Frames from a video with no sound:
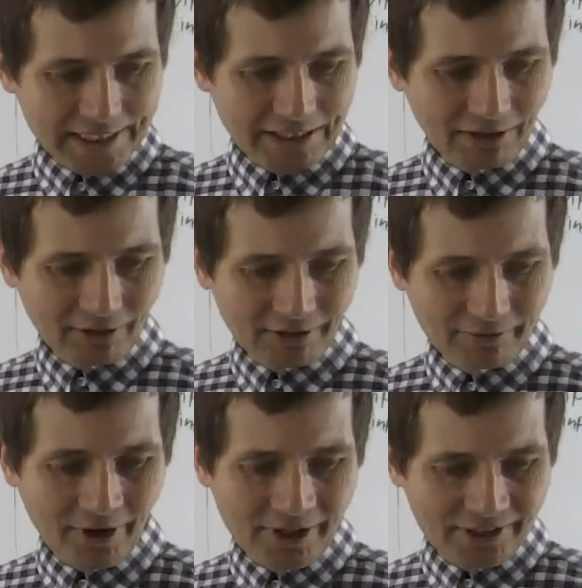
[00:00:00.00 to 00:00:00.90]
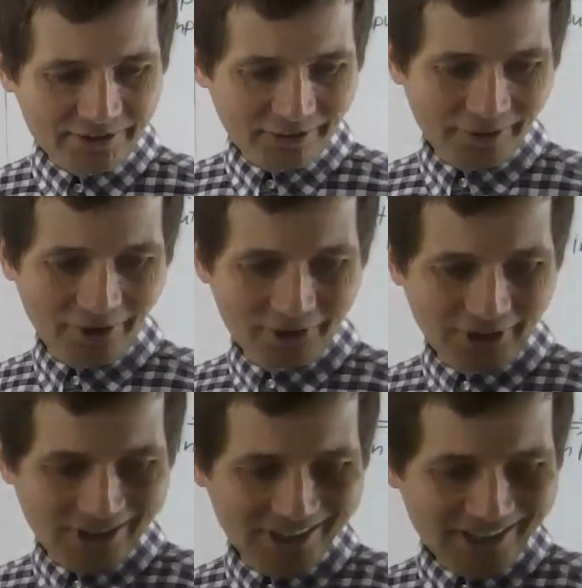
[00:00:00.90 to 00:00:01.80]
all the fun is, or
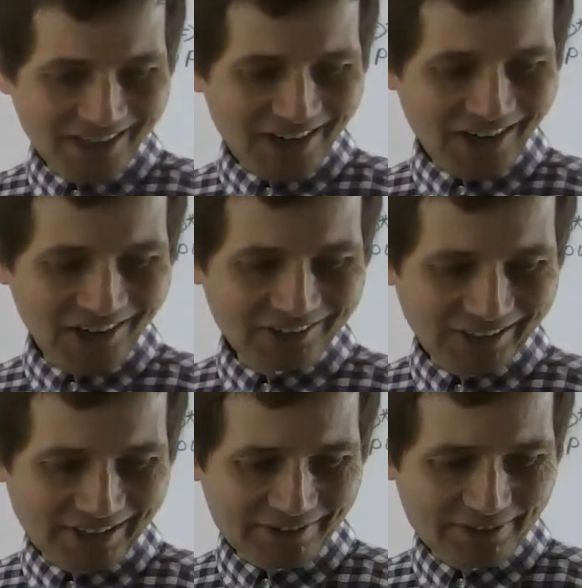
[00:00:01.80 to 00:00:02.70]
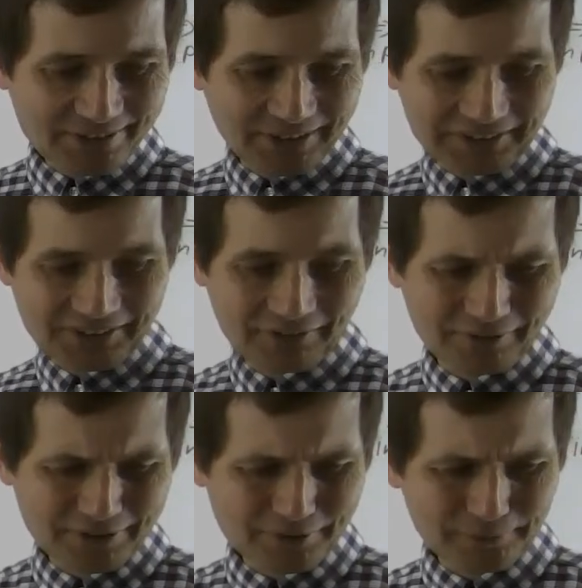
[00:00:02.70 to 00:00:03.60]
all the interesting stuff
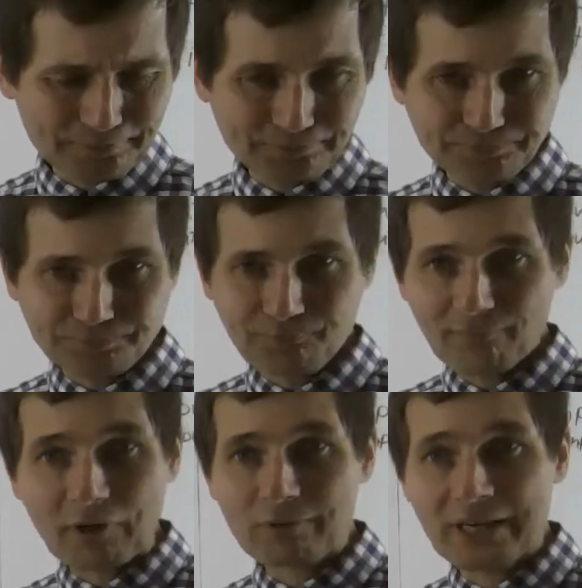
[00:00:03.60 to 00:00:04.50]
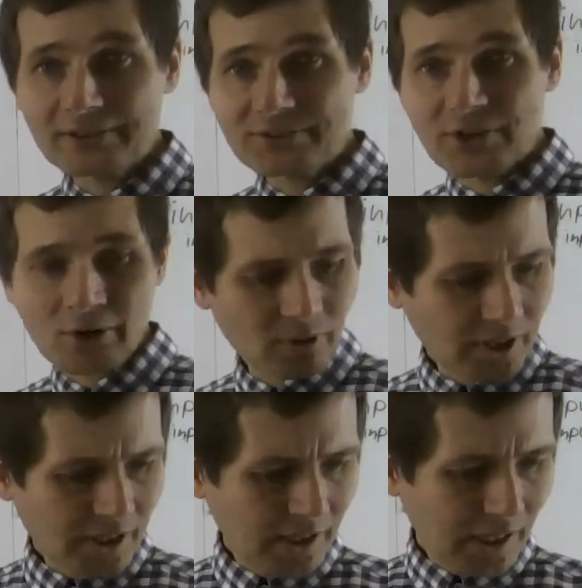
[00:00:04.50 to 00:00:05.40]
is. Okay, so
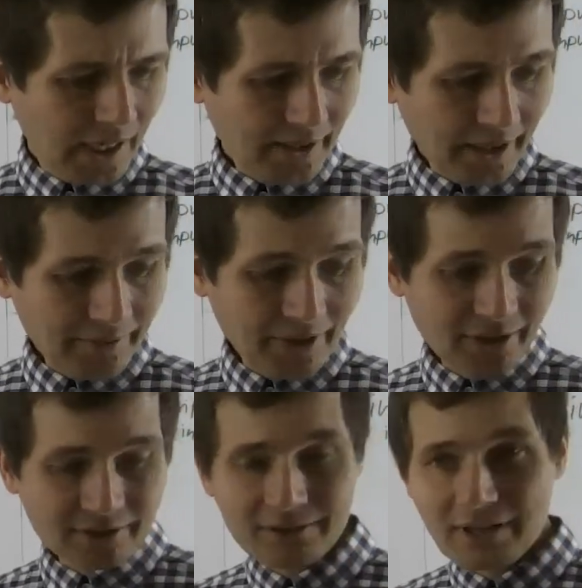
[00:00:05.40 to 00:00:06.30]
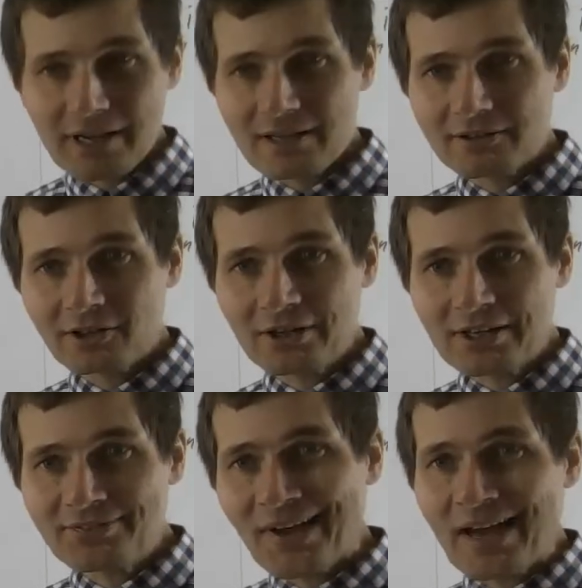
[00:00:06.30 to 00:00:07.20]
I'm going to look
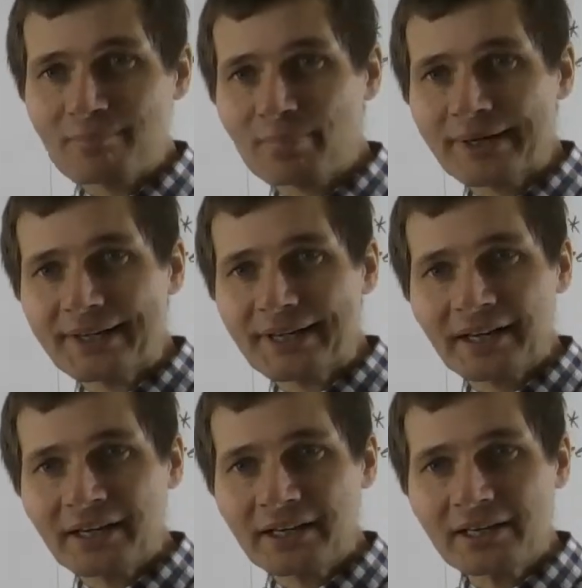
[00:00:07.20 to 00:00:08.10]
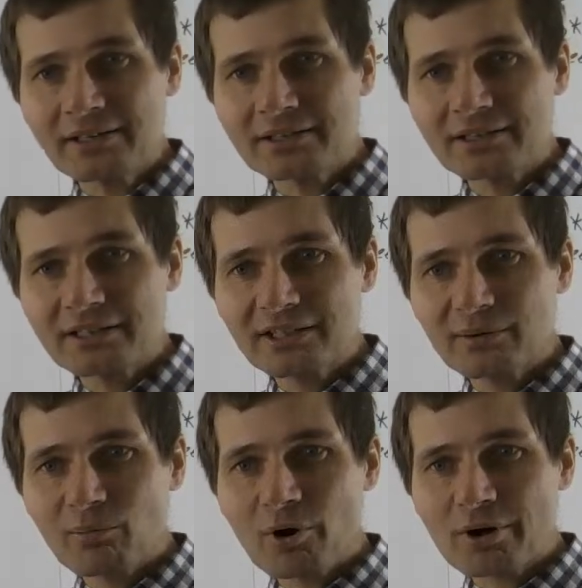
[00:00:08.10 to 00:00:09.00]
at that, but any
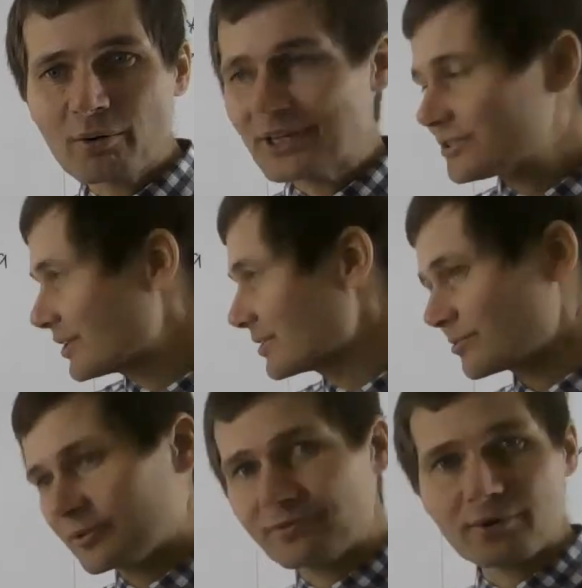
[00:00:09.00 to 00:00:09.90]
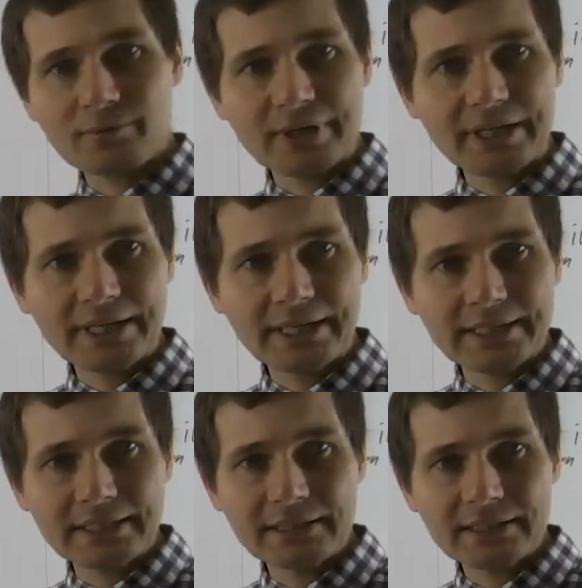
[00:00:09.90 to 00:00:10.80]
more questions before we
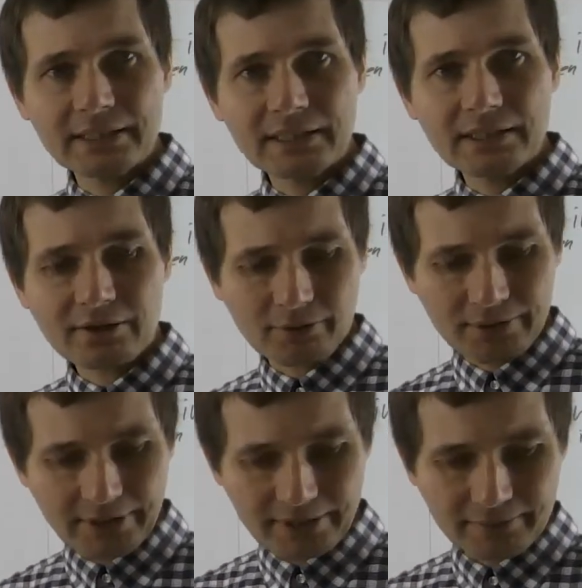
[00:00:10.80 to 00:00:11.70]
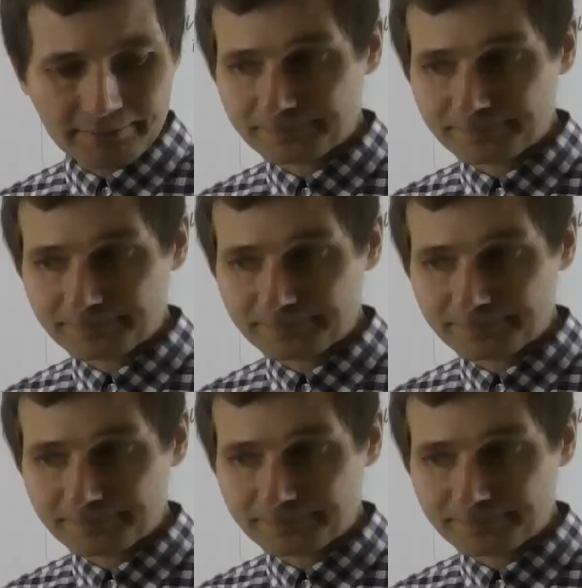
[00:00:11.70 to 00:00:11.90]
go there?